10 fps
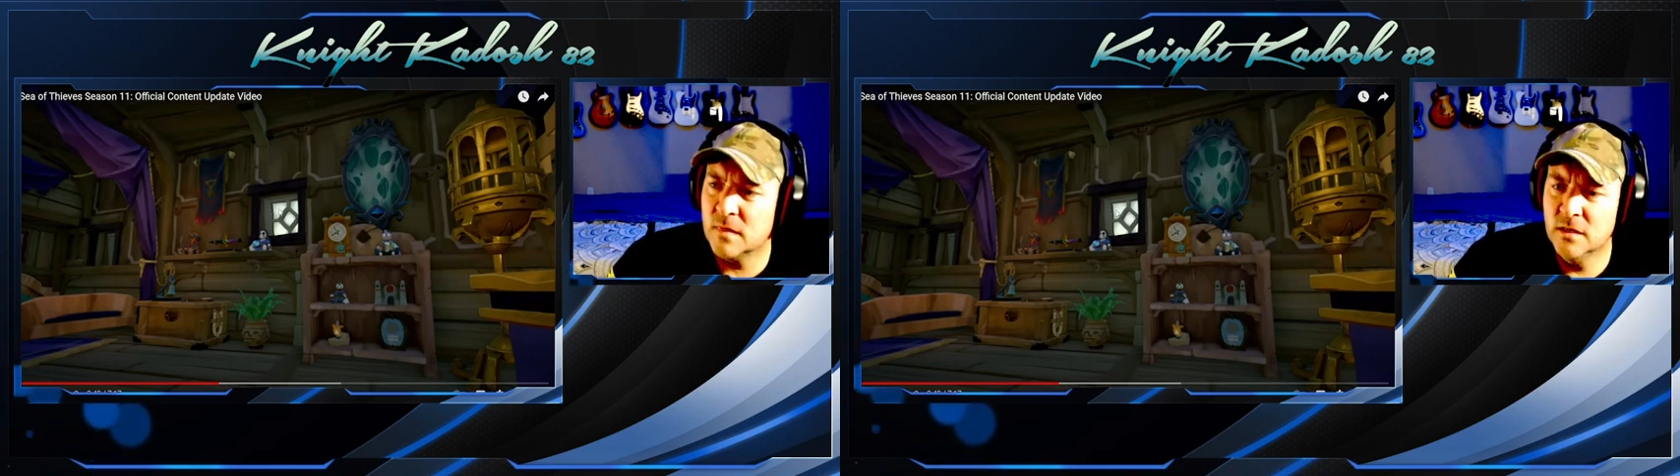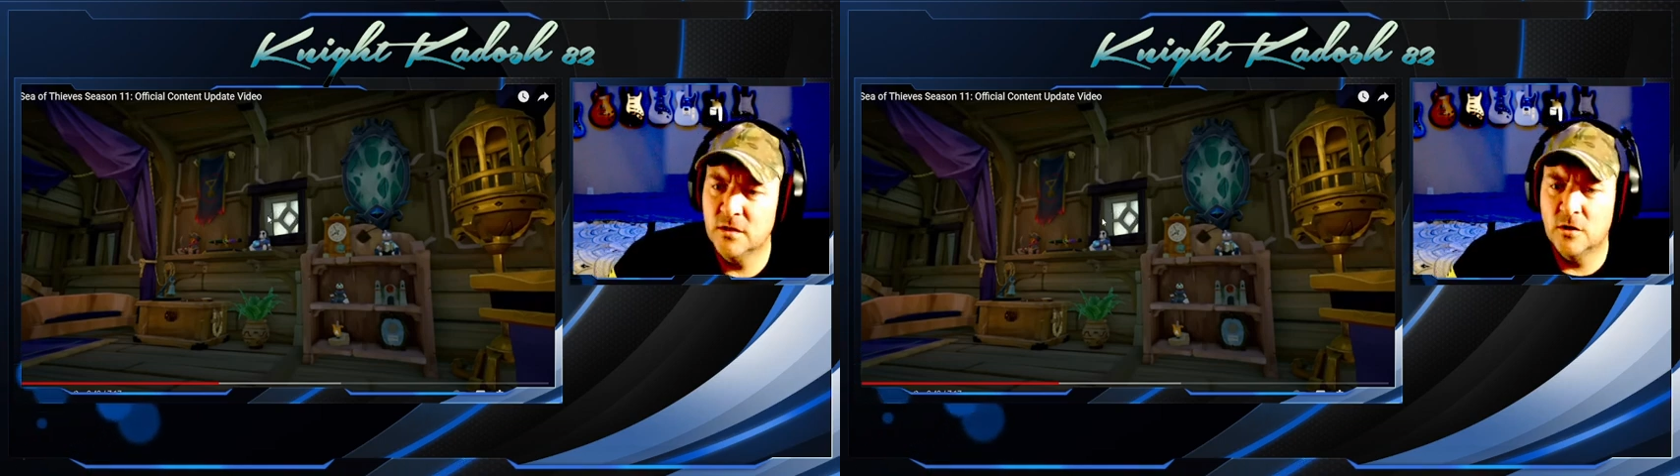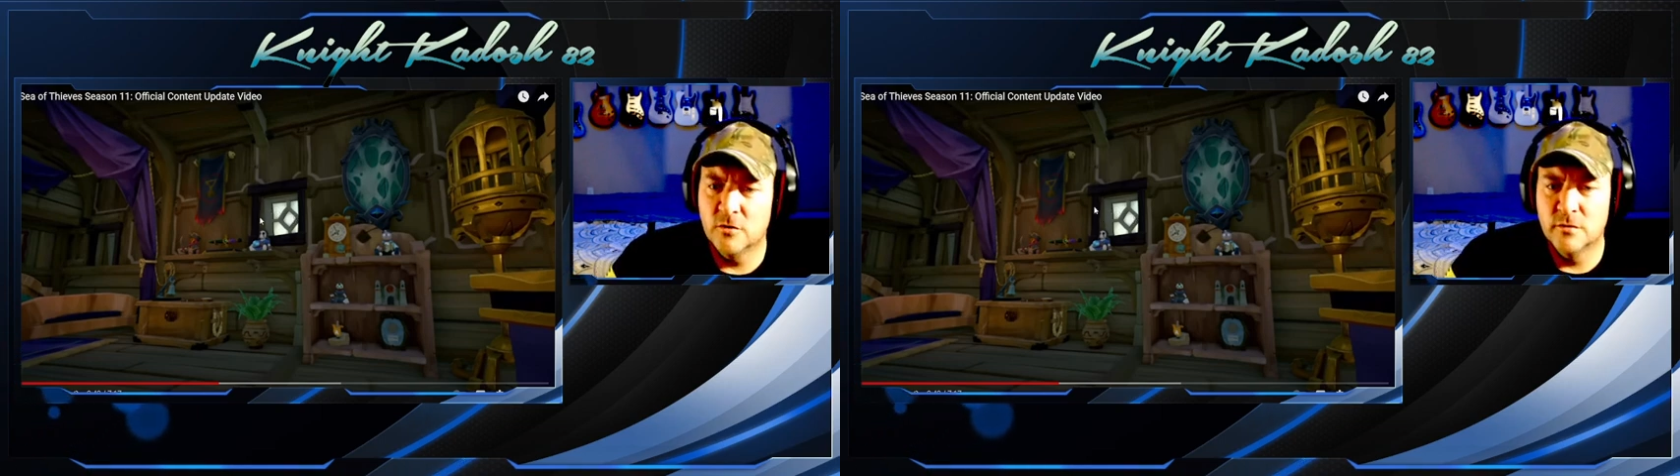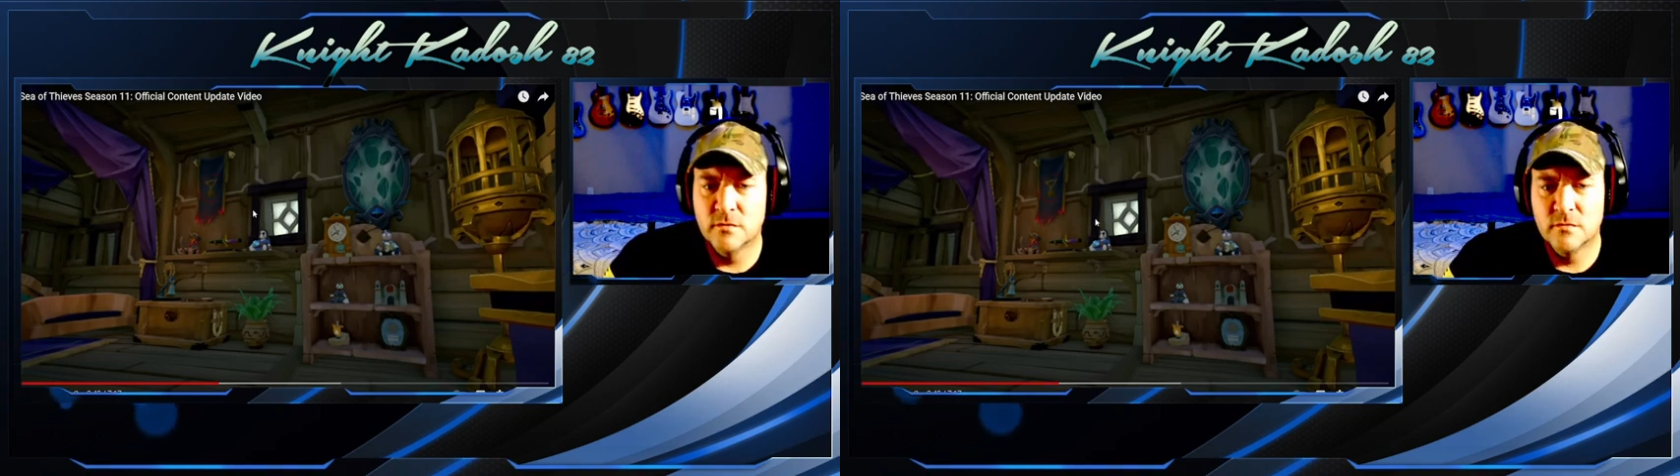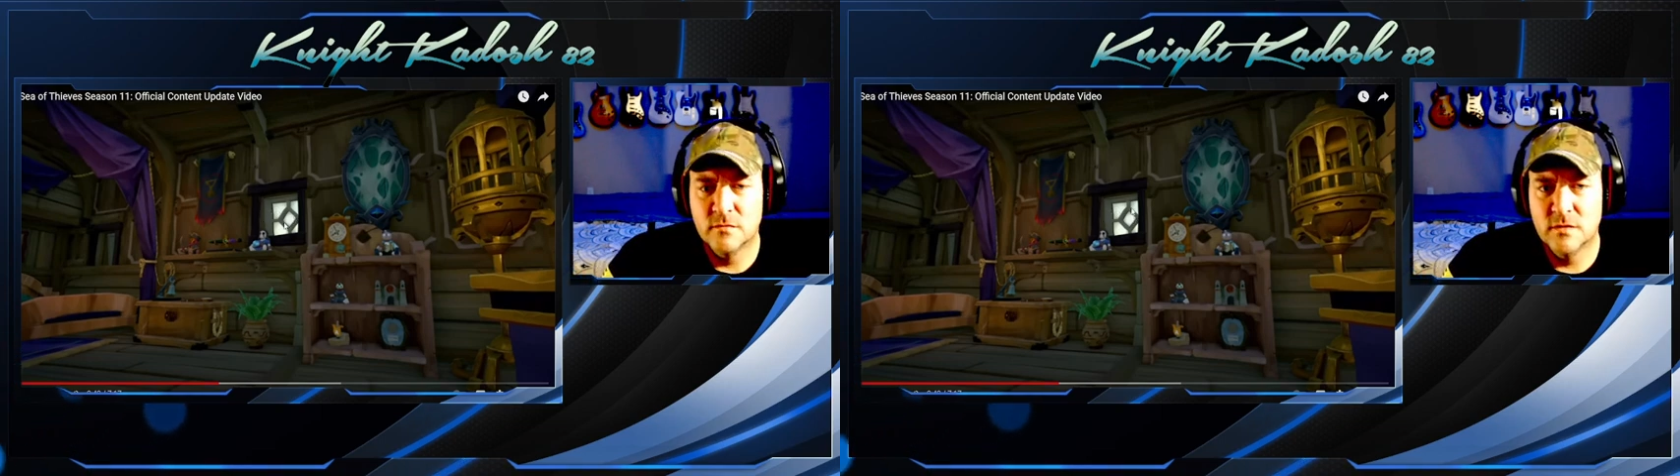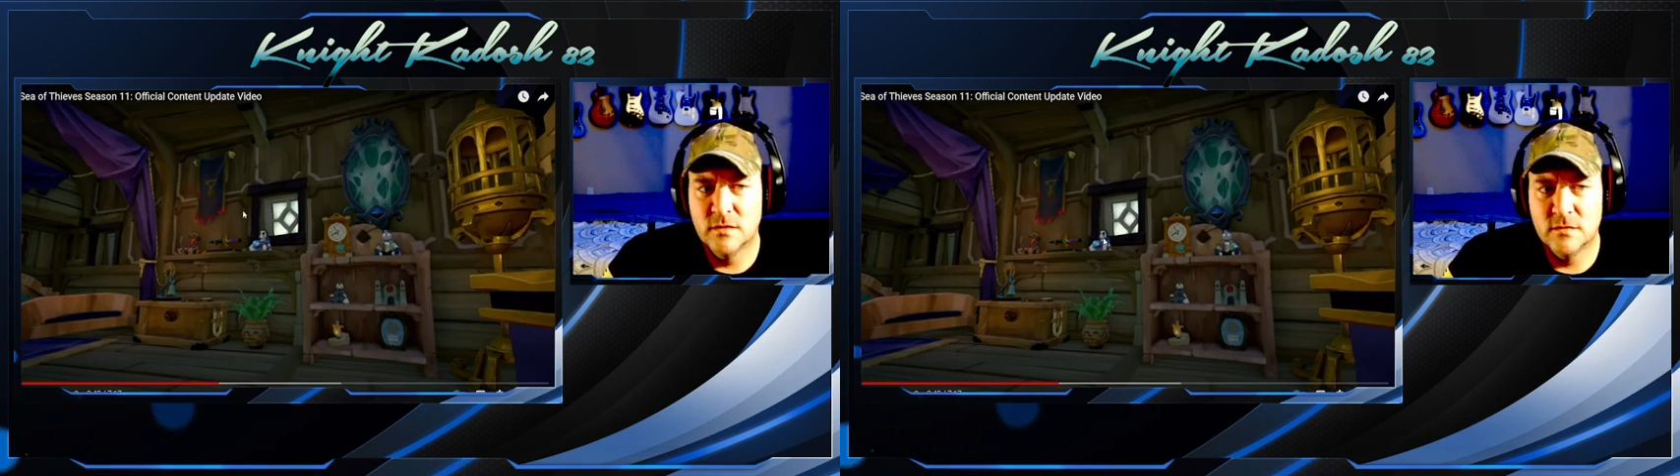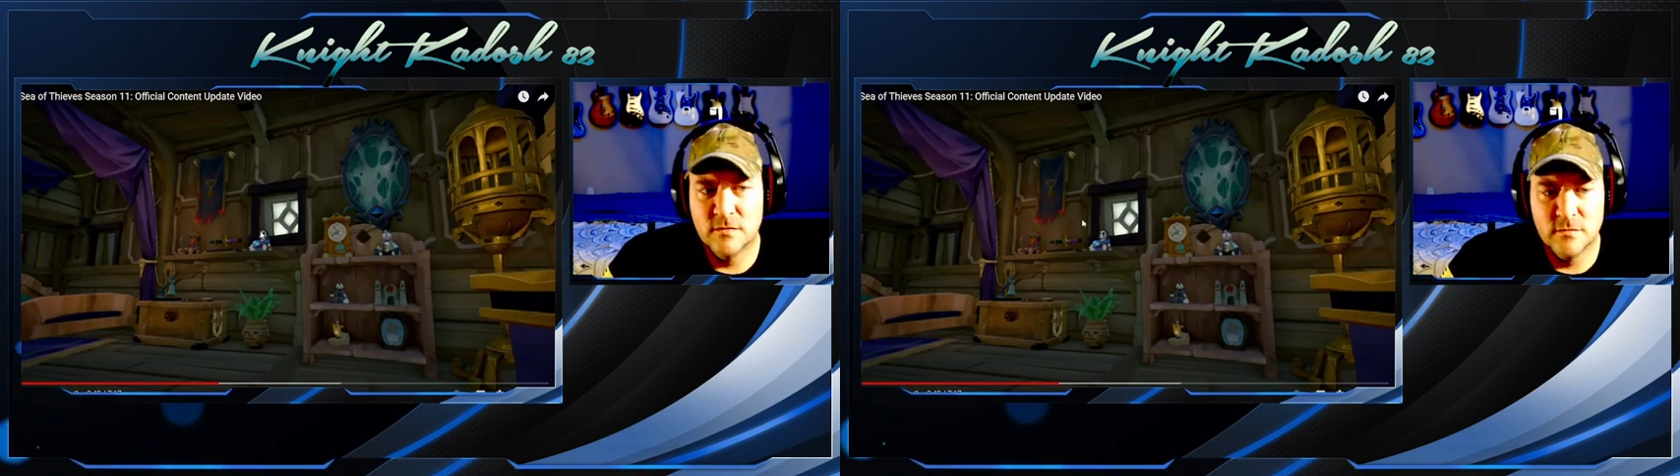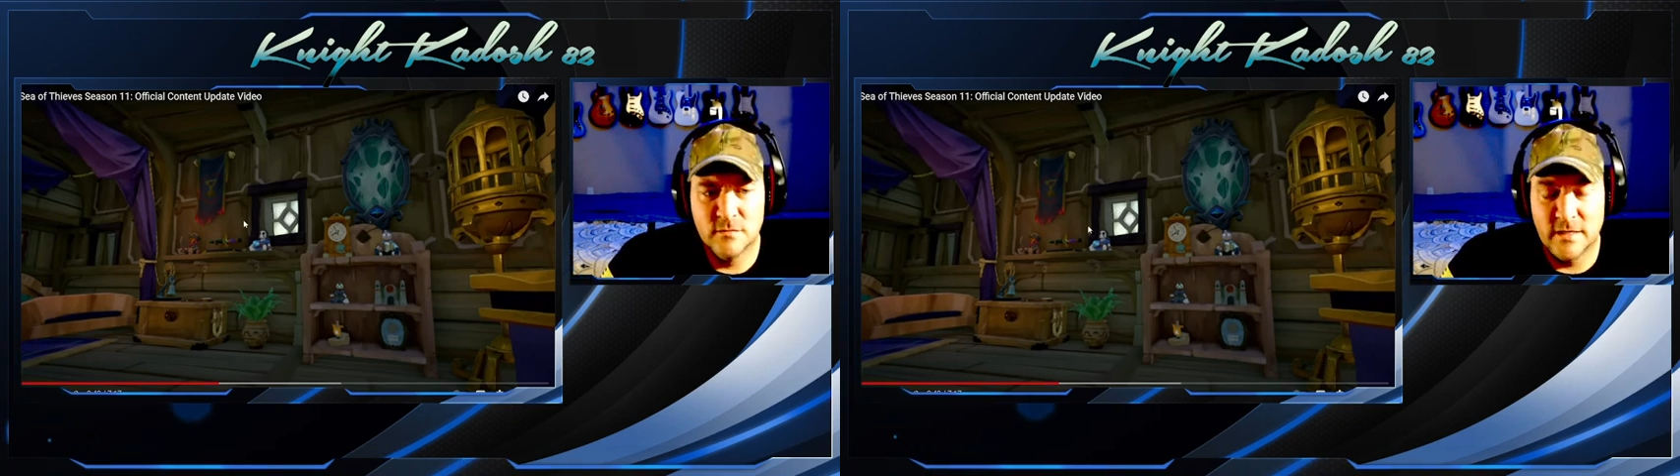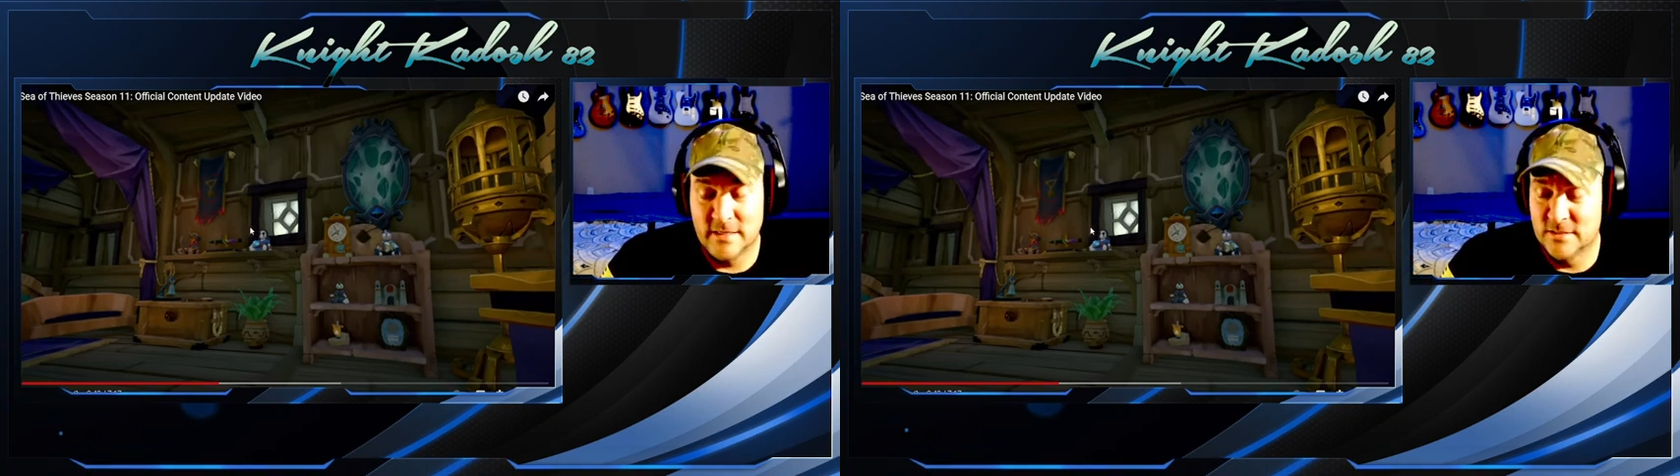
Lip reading: you know, that